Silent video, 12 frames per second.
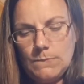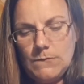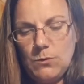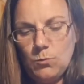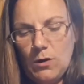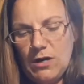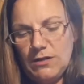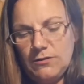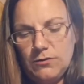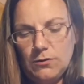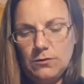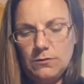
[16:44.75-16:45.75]
Wise,
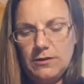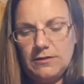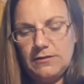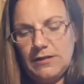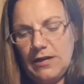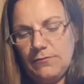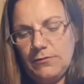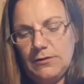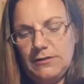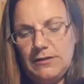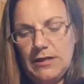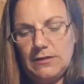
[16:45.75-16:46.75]
though. That staff really
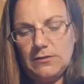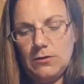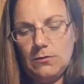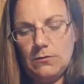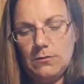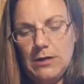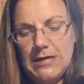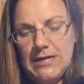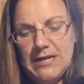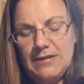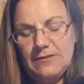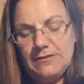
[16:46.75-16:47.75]
stands out.
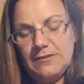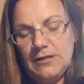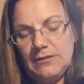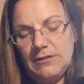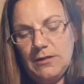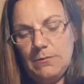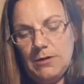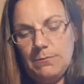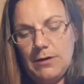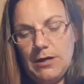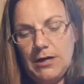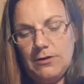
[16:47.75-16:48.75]
And the sun's coming up
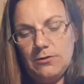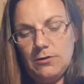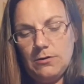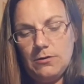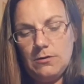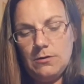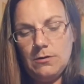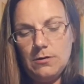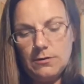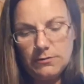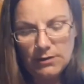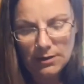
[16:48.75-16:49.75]
behind her.
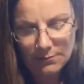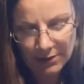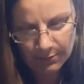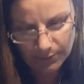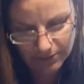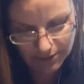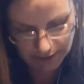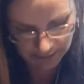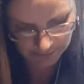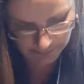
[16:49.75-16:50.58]
Coming up or setting?